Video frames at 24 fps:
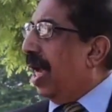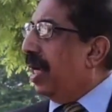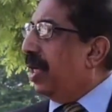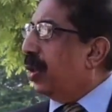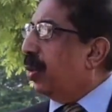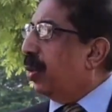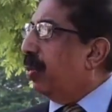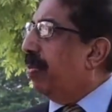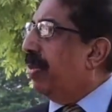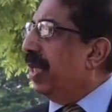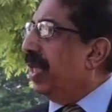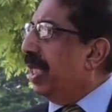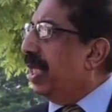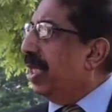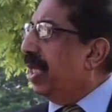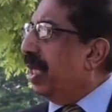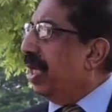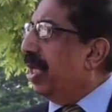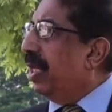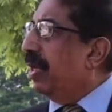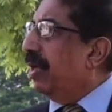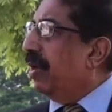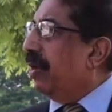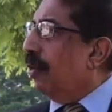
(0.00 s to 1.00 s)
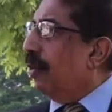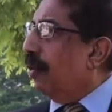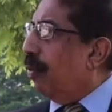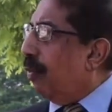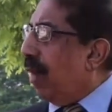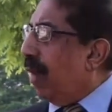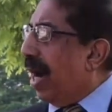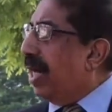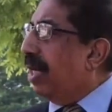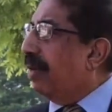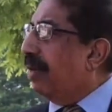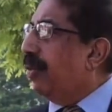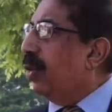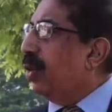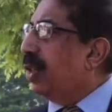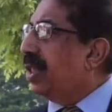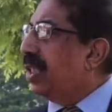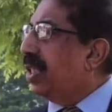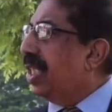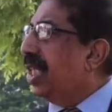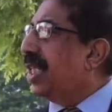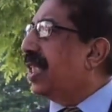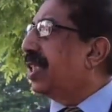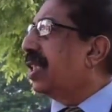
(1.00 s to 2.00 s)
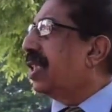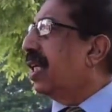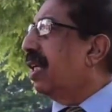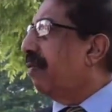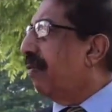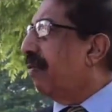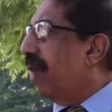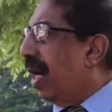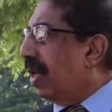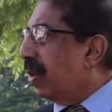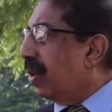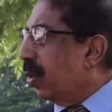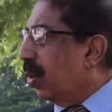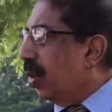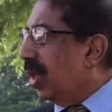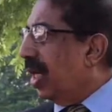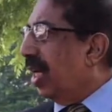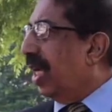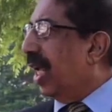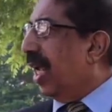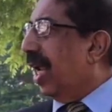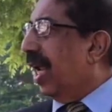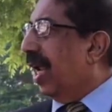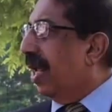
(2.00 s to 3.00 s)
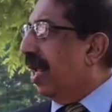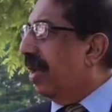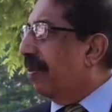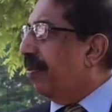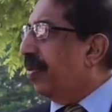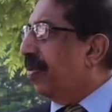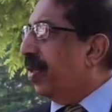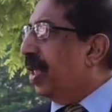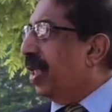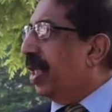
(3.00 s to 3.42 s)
and to be a wonderful citizen one good day.